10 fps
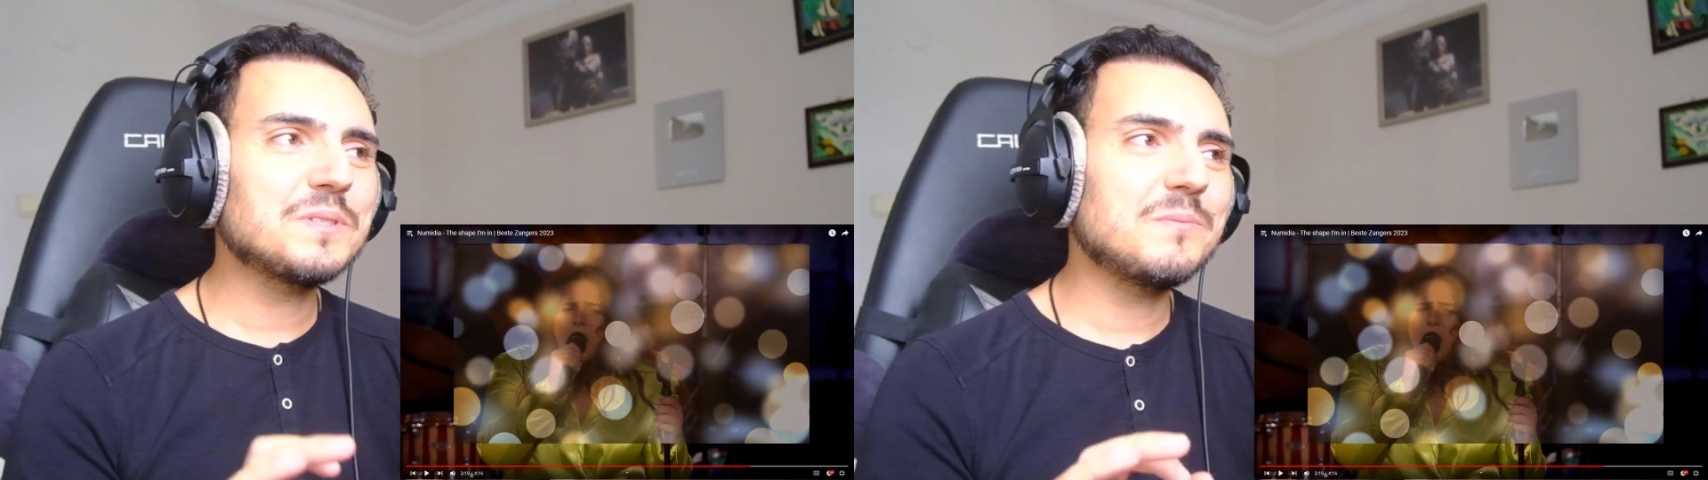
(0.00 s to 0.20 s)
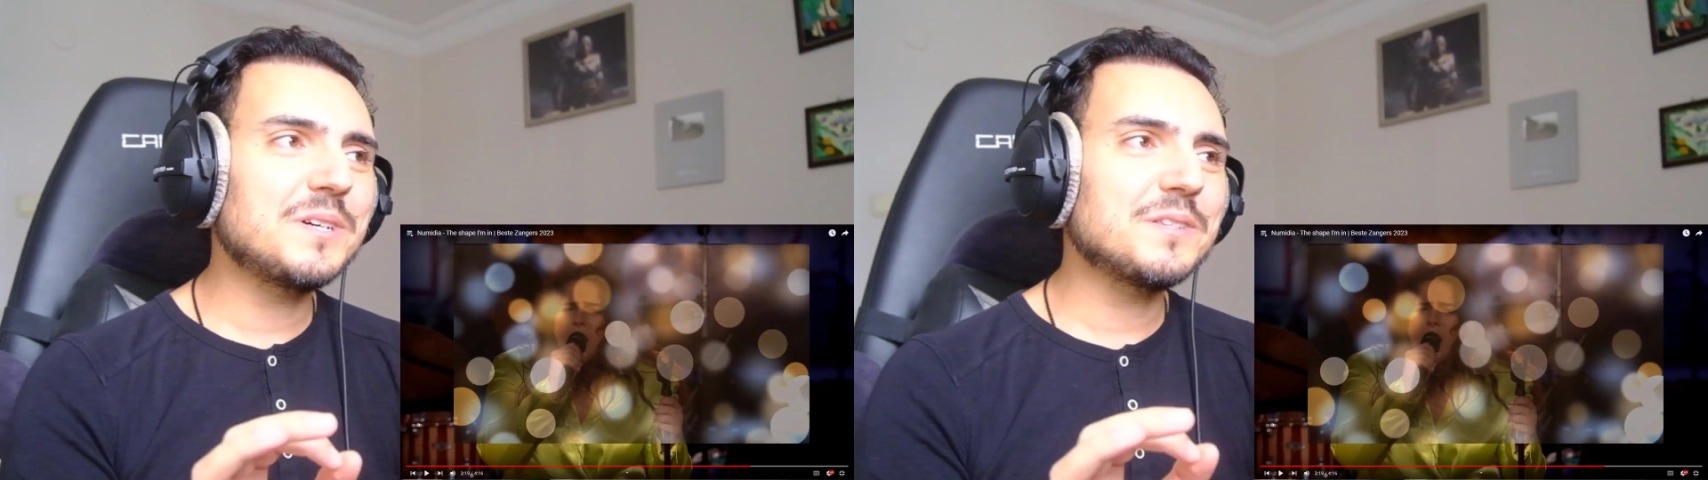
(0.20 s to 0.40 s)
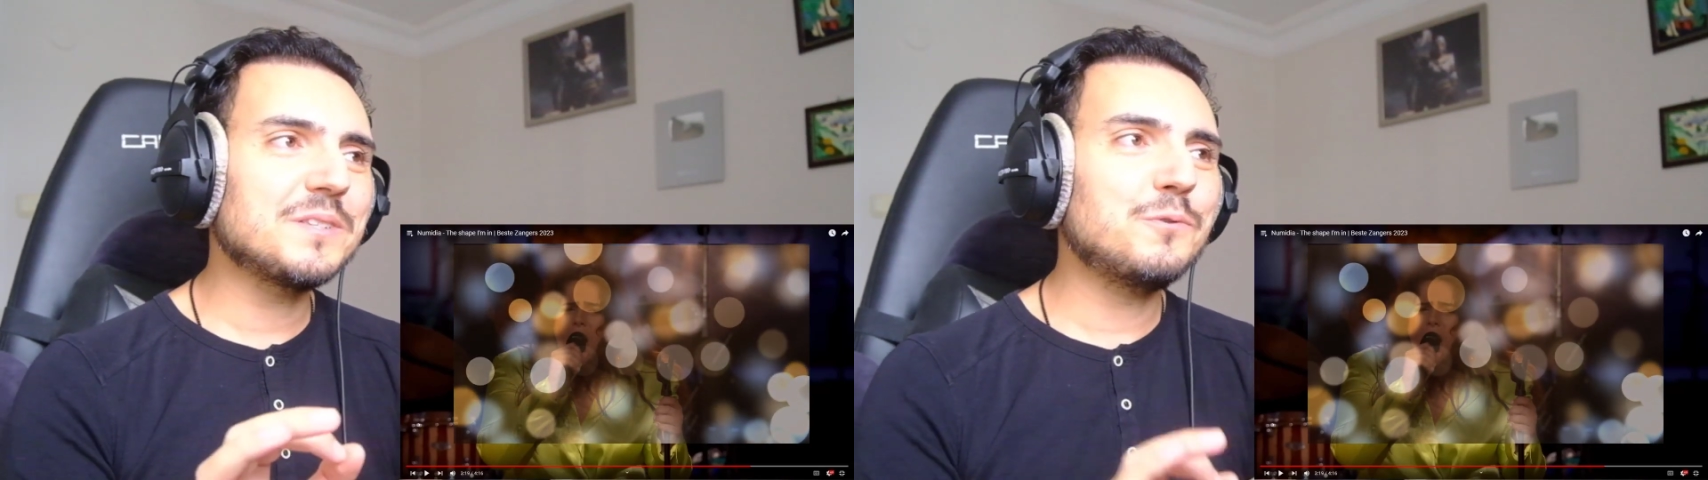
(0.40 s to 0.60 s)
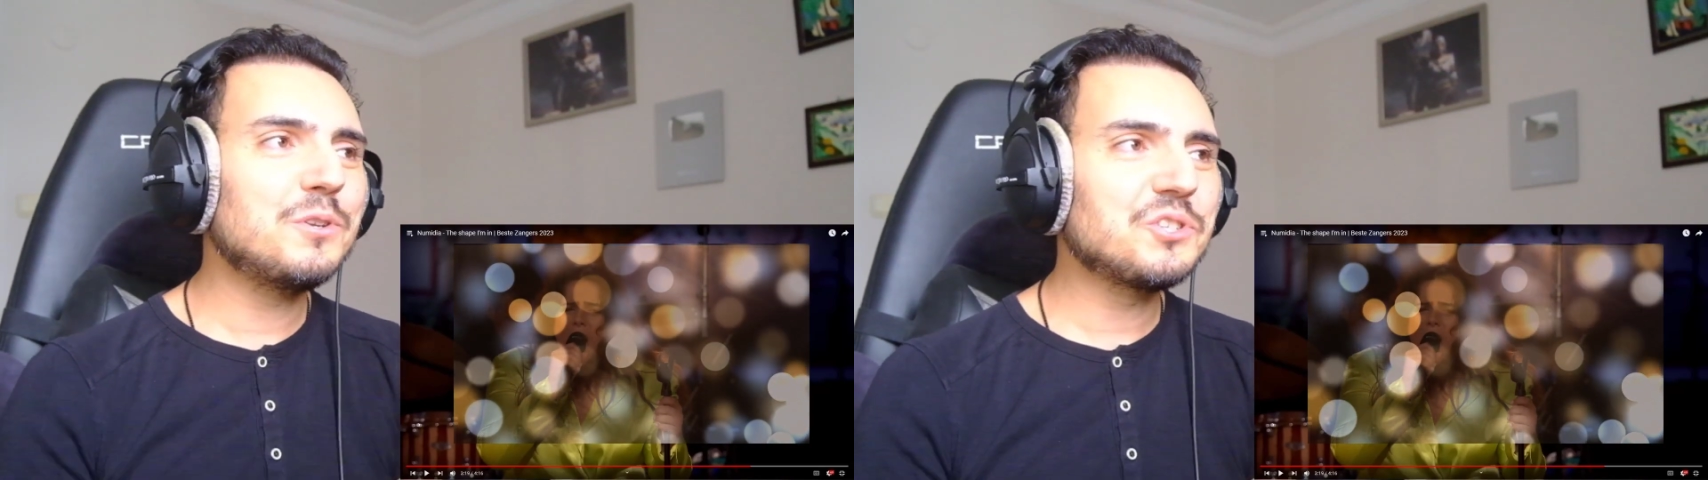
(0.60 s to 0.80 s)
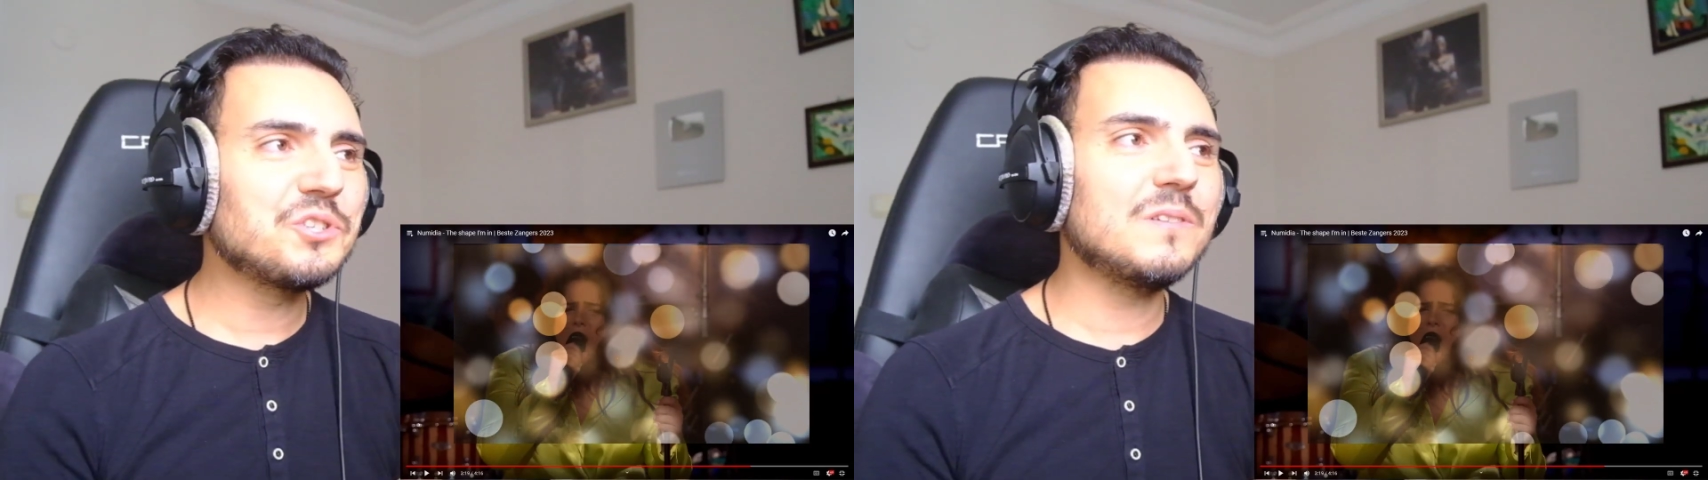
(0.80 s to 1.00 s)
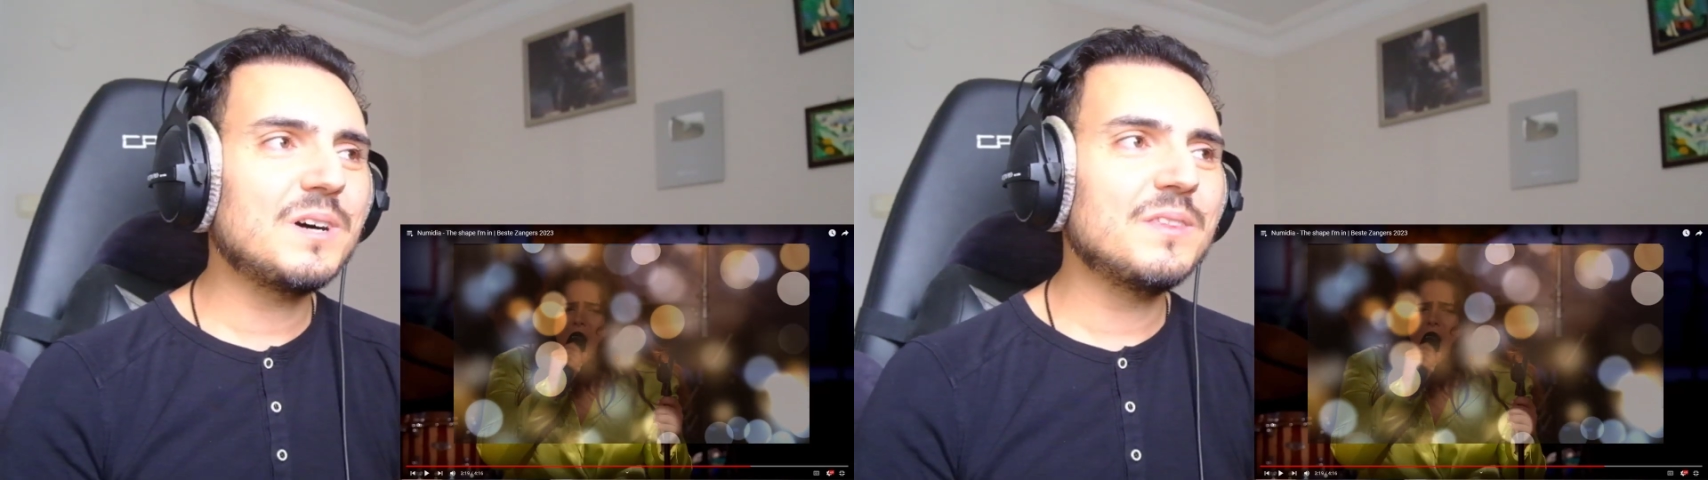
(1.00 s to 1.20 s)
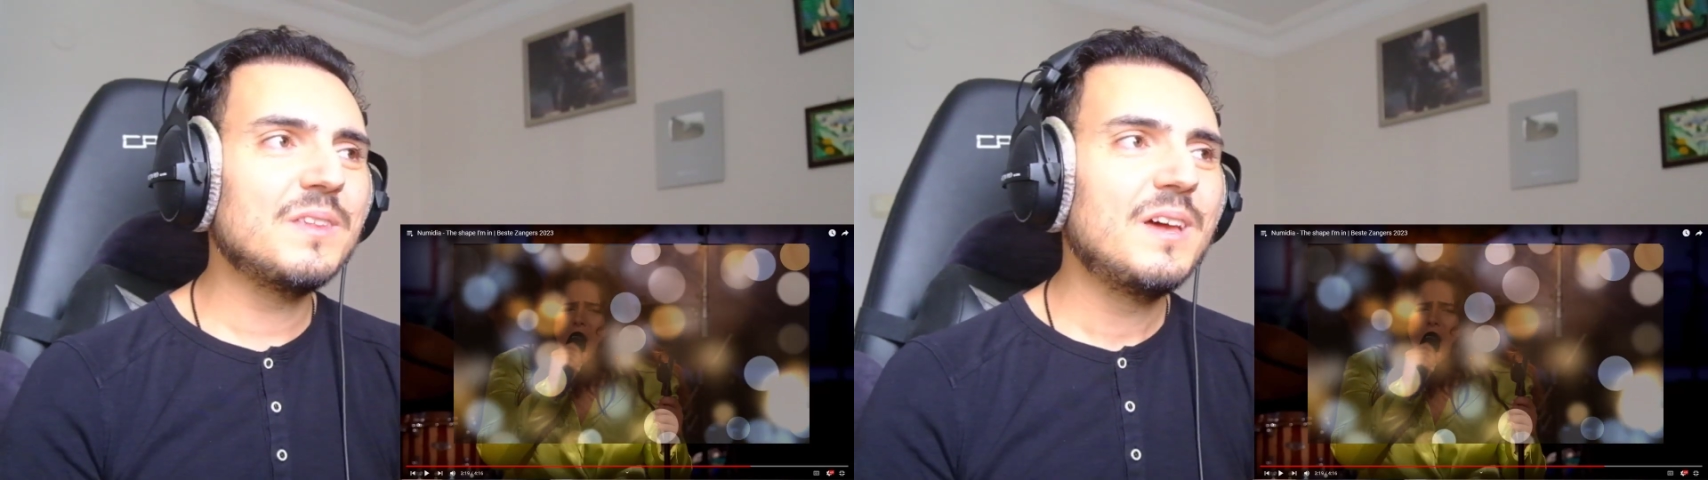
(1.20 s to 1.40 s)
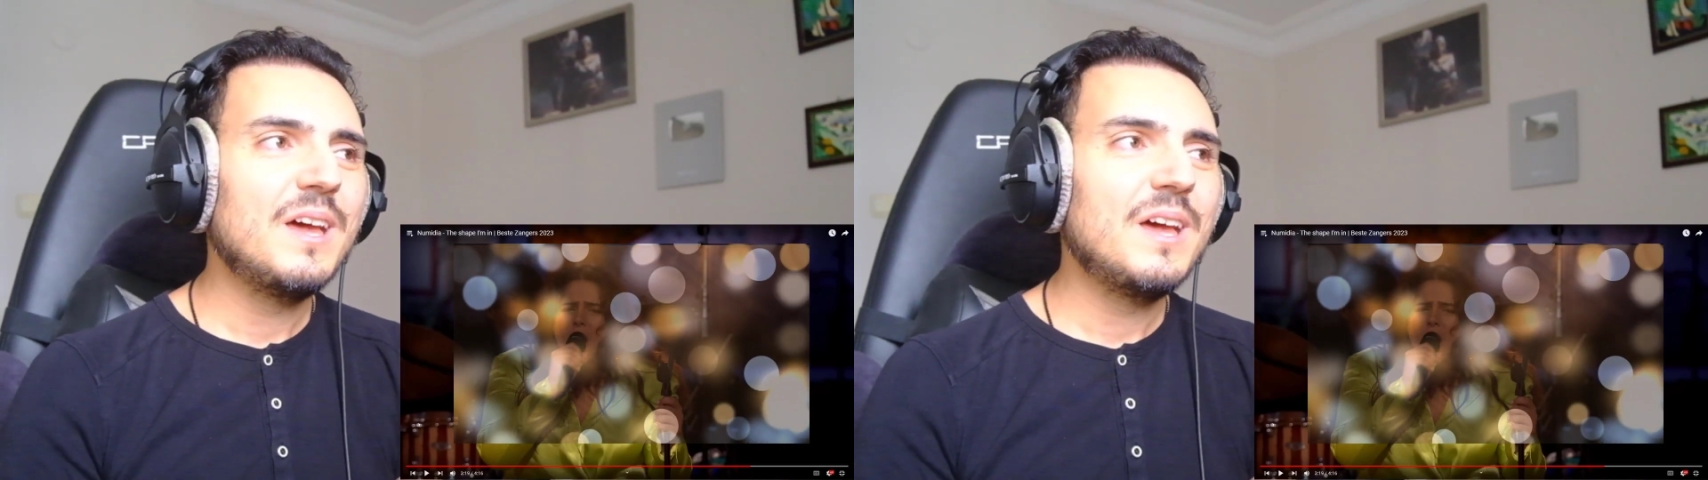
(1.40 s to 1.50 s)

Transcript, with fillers: about the original one,